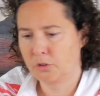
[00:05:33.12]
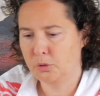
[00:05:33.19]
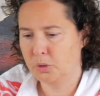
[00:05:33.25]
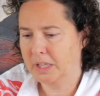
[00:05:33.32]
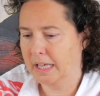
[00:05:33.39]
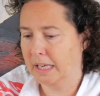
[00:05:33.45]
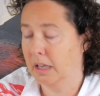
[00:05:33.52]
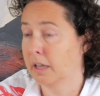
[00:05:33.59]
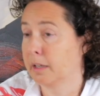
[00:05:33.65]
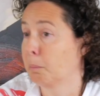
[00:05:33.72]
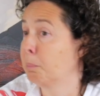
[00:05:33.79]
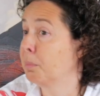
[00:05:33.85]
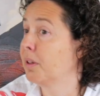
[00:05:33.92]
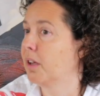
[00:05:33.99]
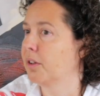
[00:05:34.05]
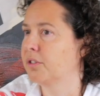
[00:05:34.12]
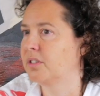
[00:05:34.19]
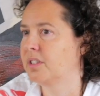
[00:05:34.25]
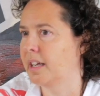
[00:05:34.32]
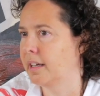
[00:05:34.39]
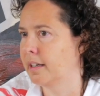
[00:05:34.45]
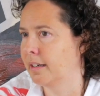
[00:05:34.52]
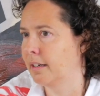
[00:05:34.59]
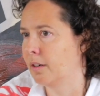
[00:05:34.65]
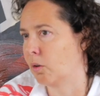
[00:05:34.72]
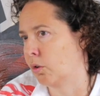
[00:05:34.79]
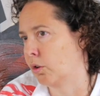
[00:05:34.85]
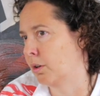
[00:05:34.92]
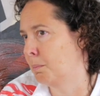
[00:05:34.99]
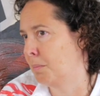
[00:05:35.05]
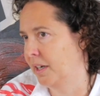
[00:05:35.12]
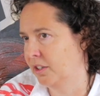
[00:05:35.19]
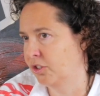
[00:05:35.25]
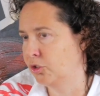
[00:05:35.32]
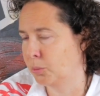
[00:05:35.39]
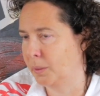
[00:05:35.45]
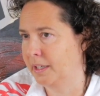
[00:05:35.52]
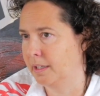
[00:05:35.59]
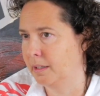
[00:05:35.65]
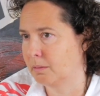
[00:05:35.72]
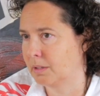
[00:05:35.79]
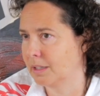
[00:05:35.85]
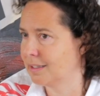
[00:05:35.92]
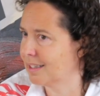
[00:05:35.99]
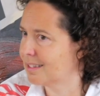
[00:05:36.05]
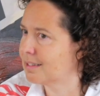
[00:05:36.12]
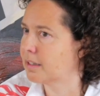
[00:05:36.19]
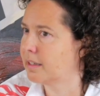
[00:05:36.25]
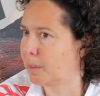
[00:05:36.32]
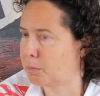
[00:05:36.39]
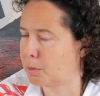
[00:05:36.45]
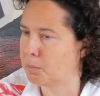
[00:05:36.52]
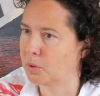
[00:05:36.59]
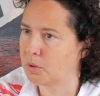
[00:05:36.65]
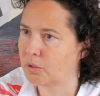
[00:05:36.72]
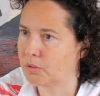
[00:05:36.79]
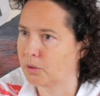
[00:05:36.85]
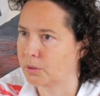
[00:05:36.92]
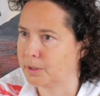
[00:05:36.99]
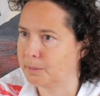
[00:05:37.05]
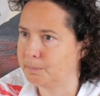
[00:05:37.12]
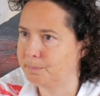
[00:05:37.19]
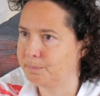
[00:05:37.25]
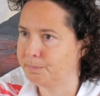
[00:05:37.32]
So you get like a plus 10 or a minus 20, right? That's the Net Promoter Score.